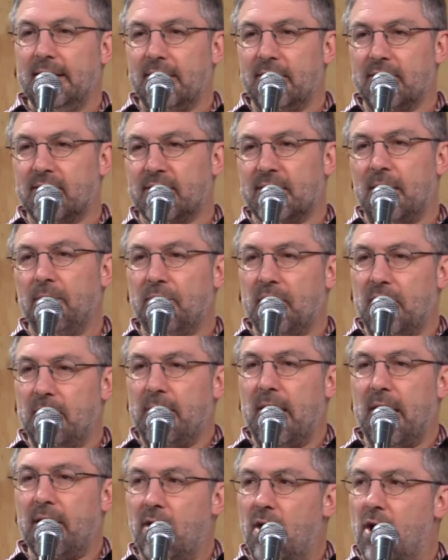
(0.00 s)
there's something
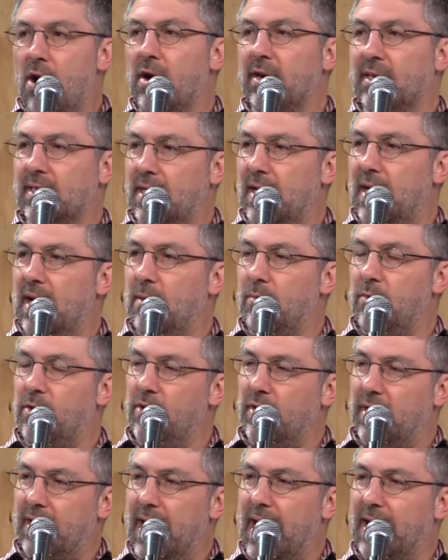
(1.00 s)
about a hard time where
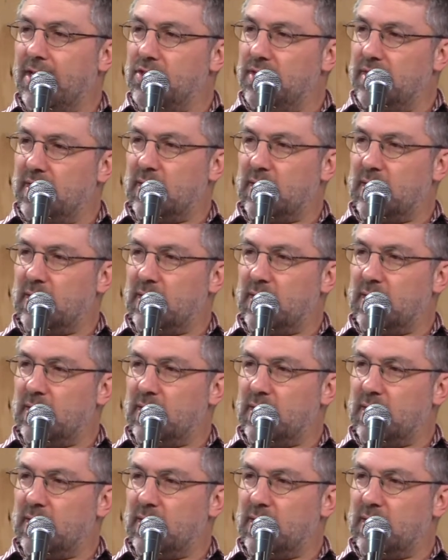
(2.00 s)
you can actually